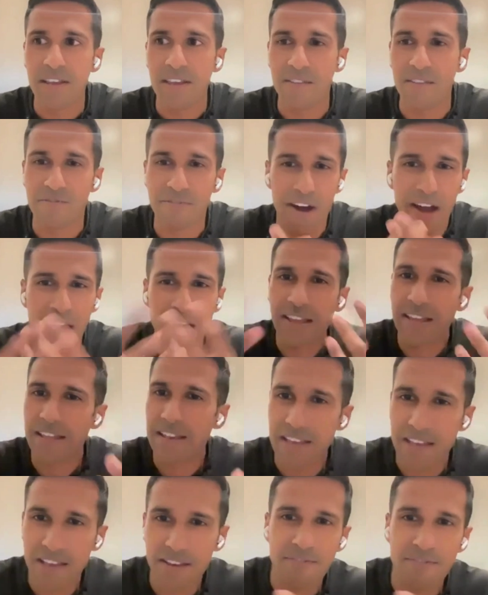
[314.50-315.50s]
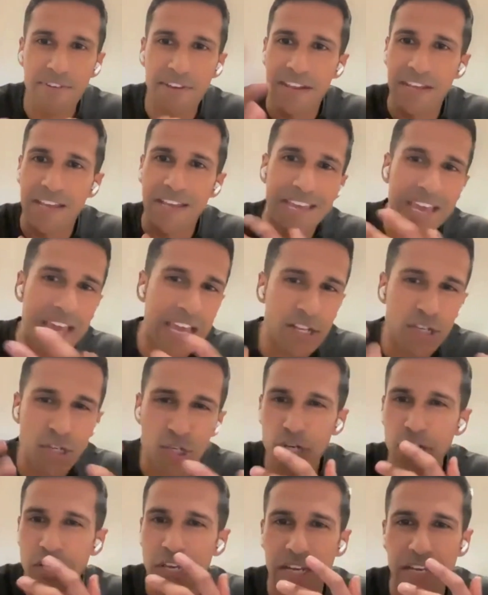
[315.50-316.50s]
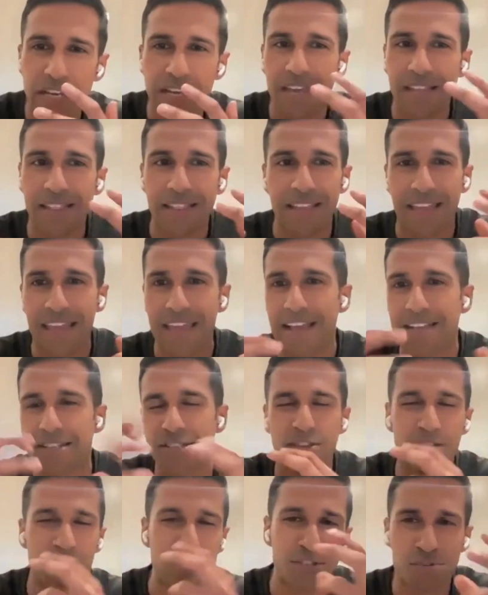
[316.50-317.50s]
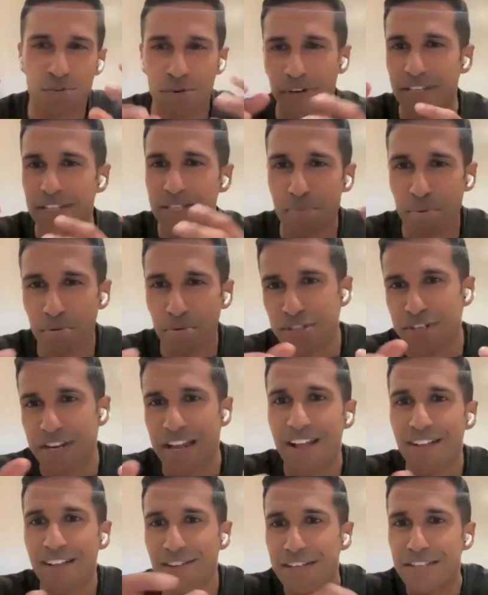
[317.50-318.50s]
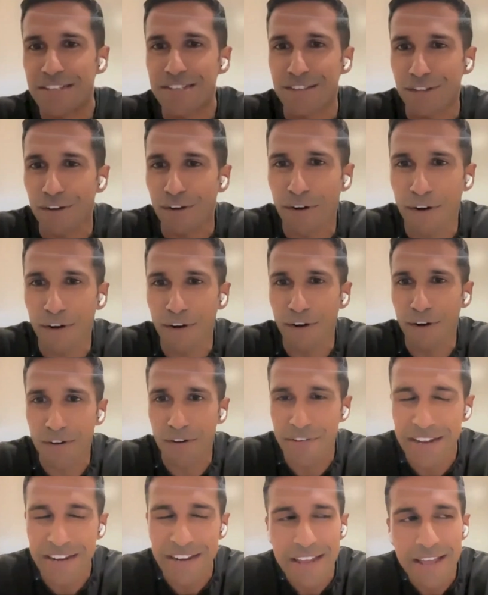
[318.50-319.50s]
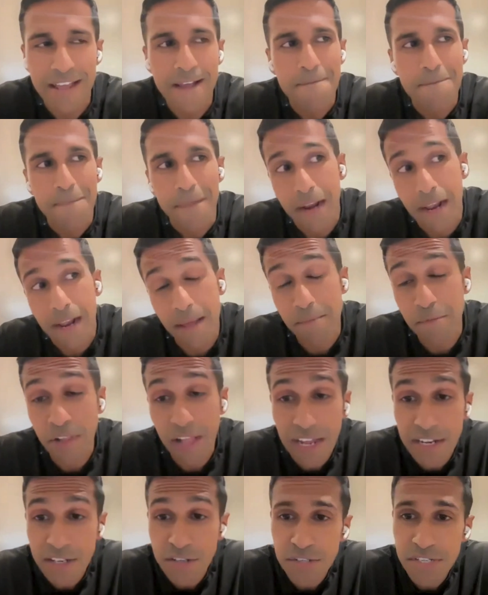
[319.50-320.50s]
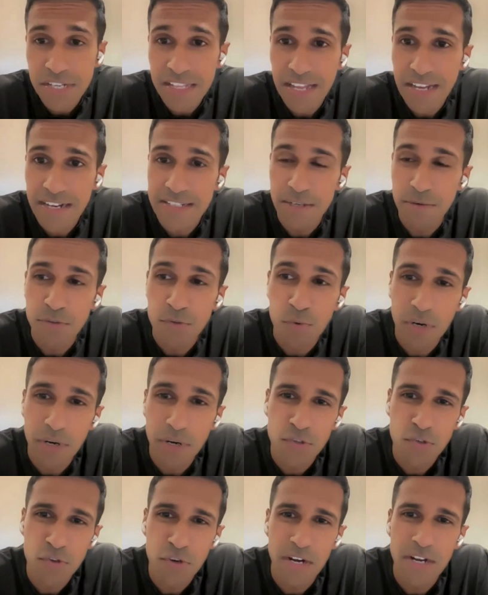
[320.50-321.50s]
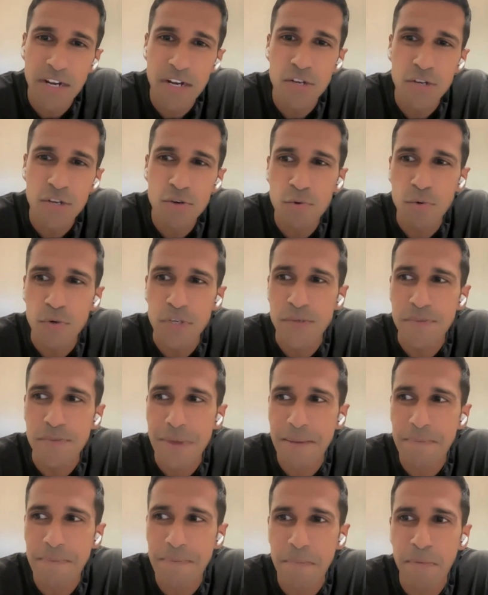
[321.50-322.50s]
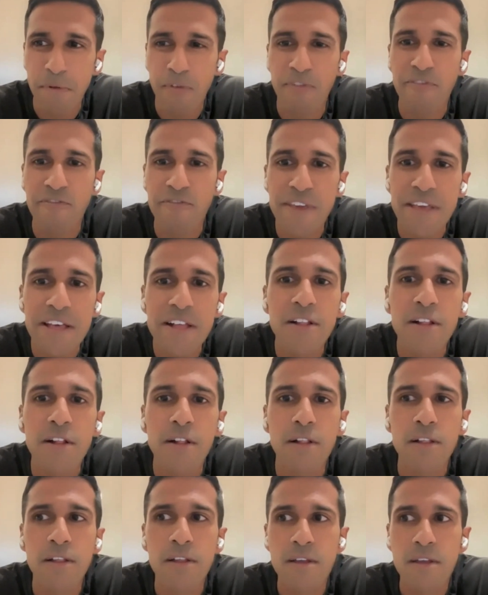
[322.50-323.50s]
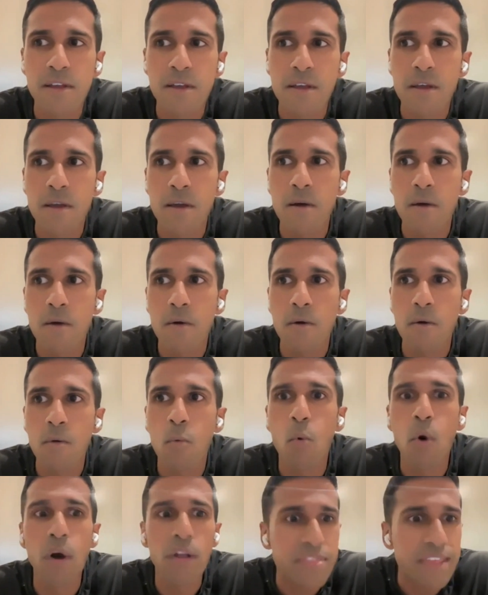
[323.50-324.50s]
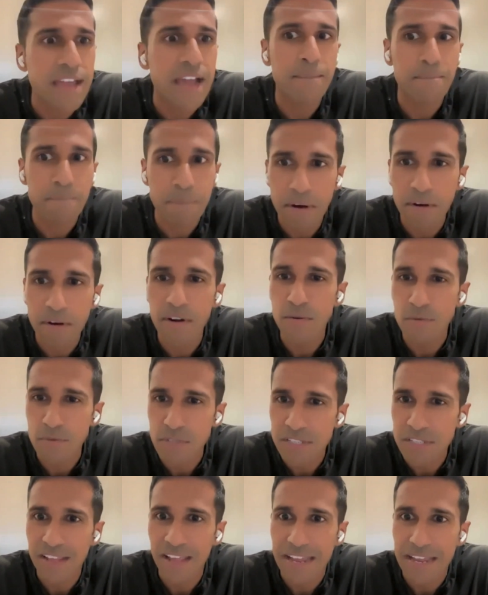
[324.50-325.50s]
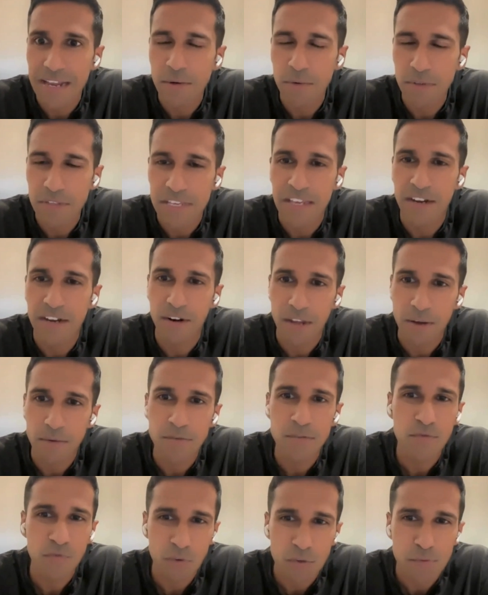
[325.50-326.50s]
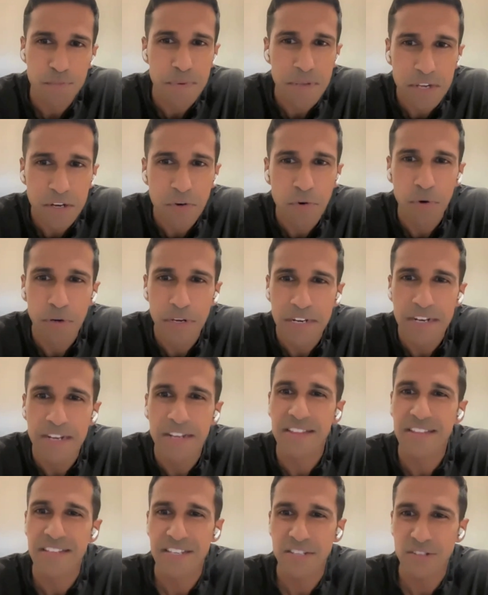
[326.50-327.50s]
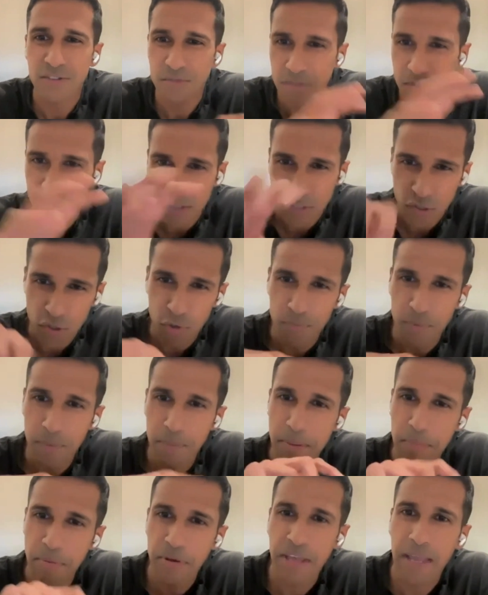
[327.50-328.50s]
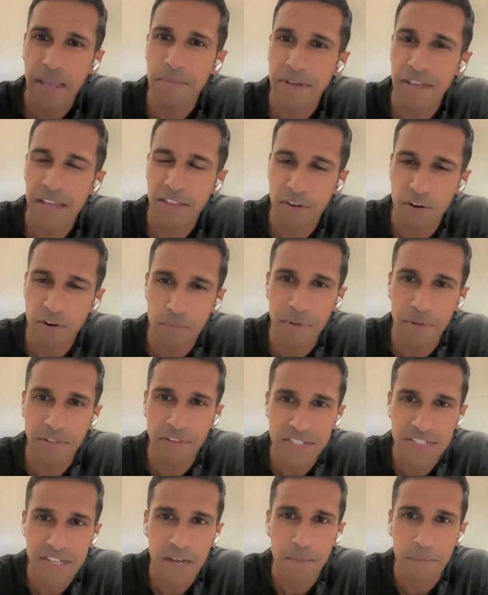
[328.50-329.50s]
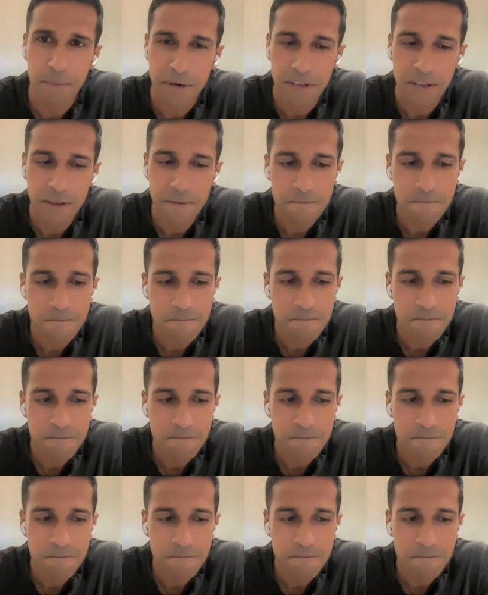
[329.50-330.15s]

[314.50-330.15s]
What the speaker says: evocative and engaging and like has all these crazy personalities at the heart of it. And I'm glad you said that, because it was what I was trying to do, was make people feel what that period was like when the internet was first being created and this group of people came together to build this company.